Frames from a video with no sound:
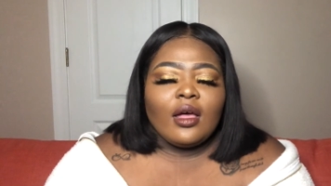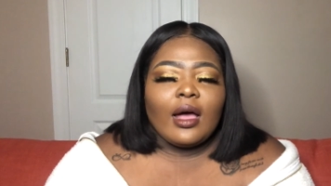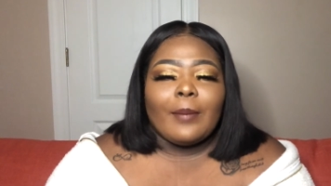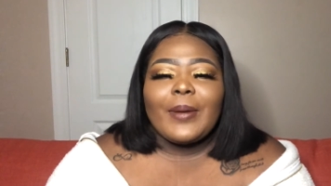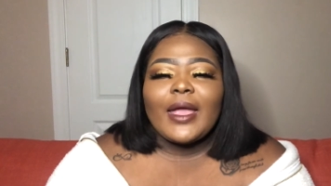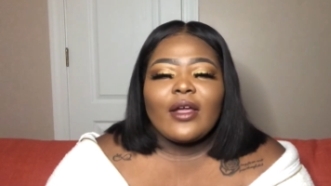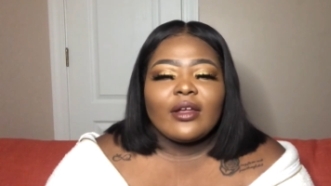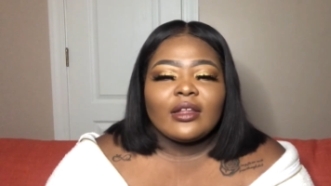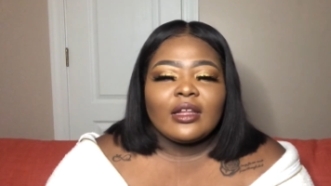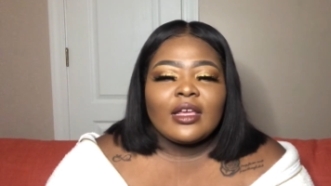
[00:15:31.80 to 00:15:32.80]

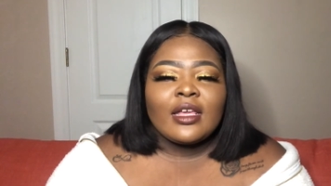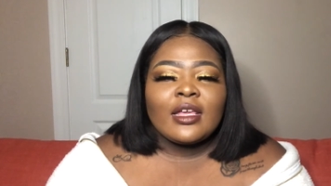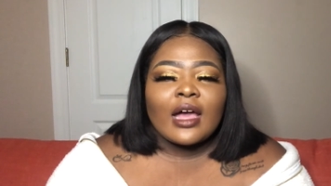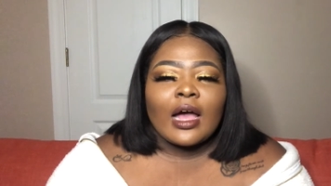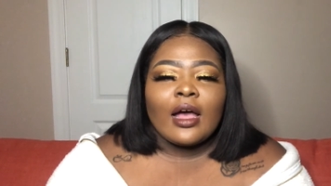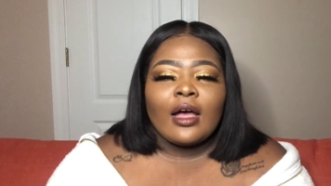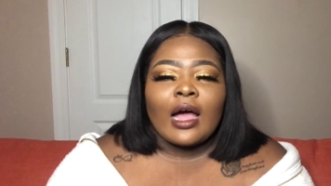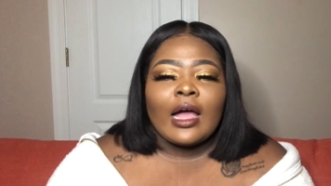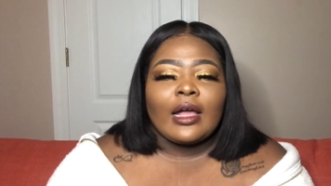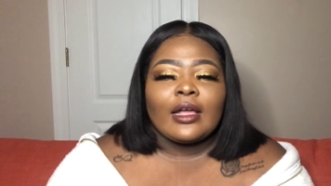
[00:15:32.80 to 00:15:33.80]
apparently,
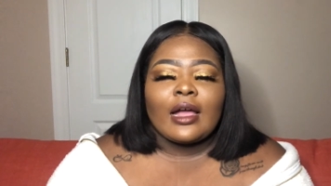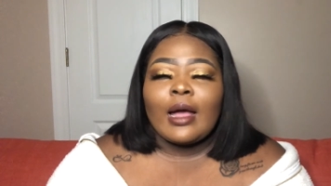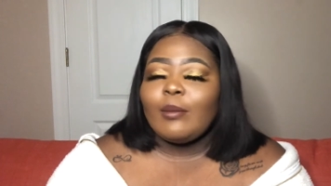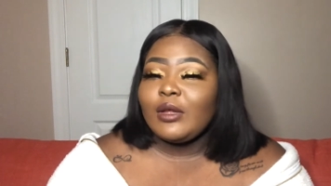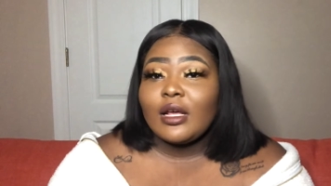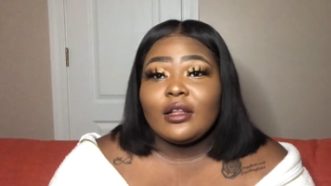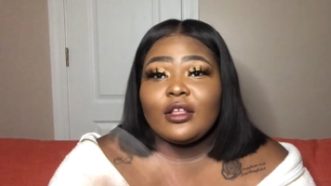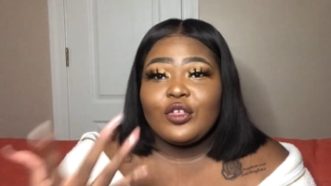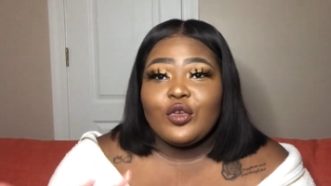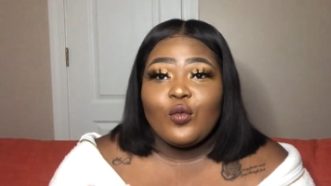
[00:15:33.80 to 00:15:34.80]
I'm telling
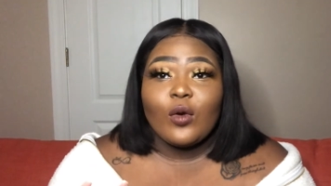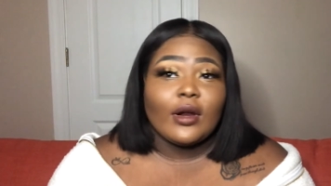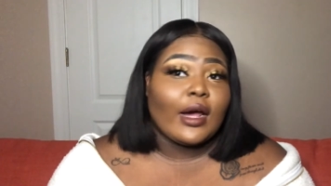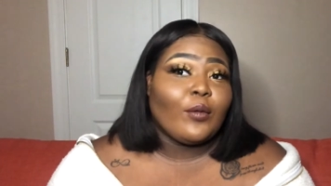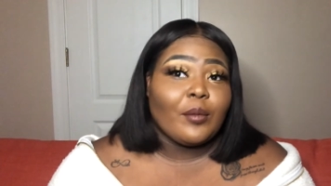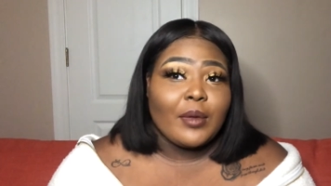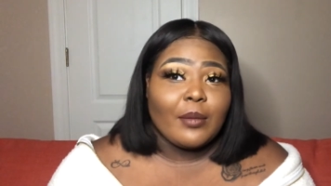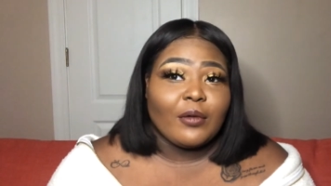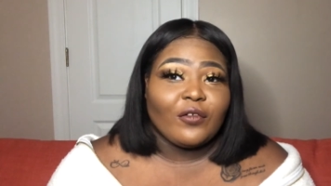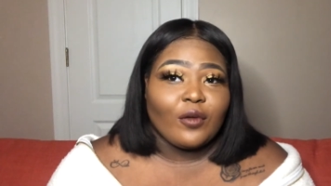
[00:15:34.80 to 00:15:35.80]
you what I
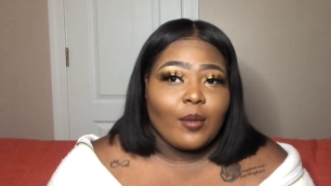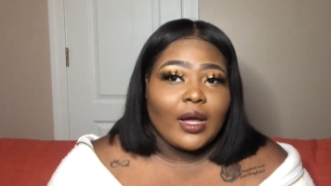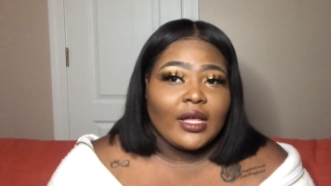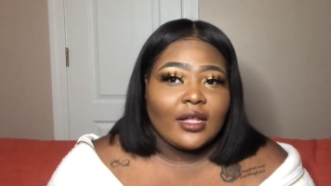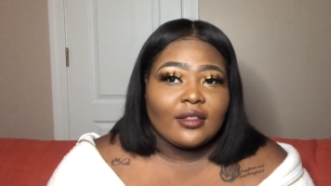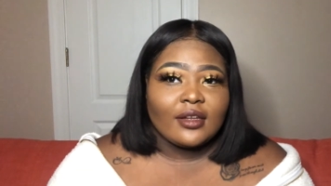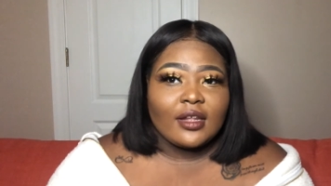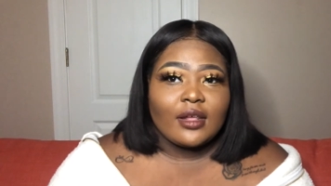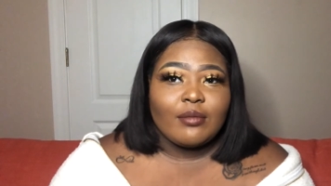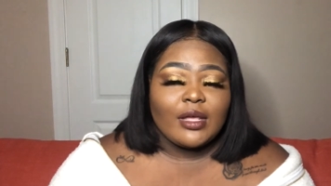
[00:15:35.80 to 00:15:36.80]
remember from my
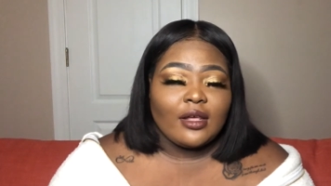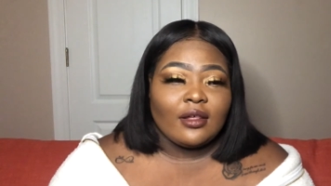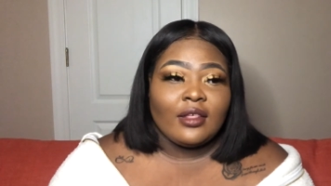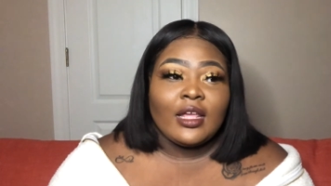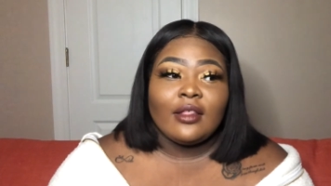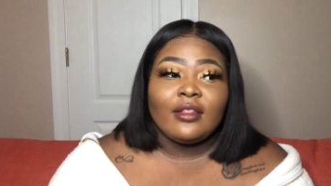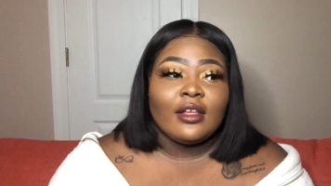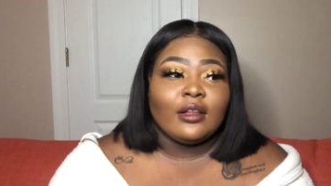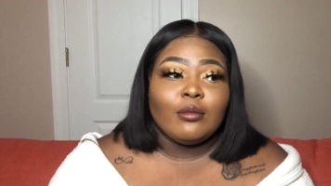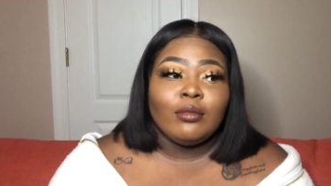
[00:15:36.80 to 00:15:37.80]
incident, because it's
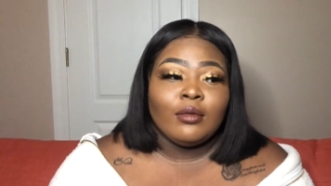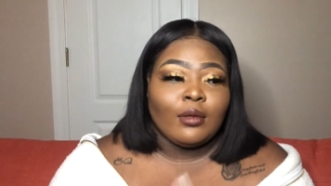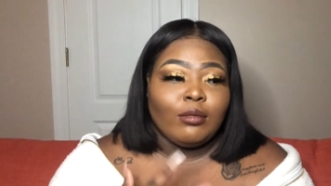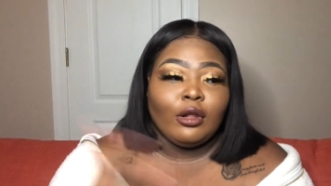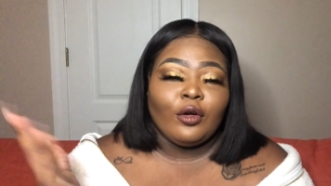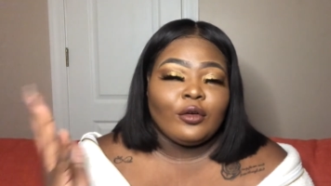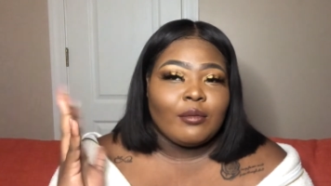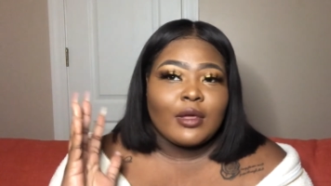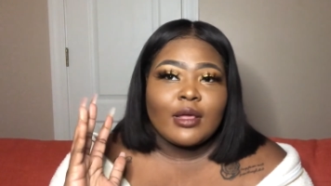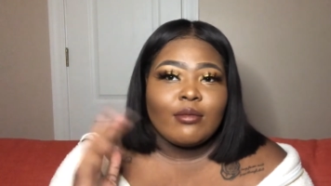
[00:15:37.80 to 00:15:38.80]
still a blur to
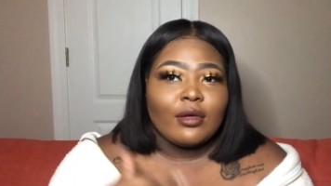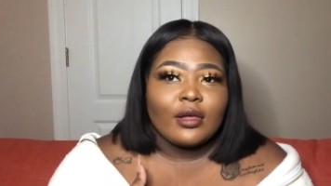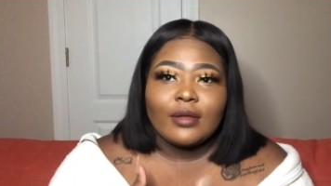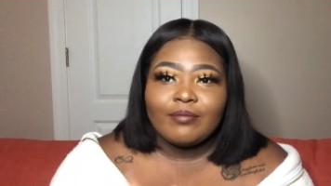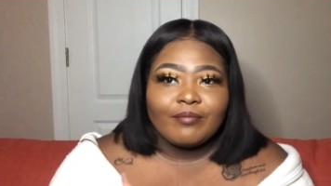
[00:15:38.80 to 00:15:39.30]
me. But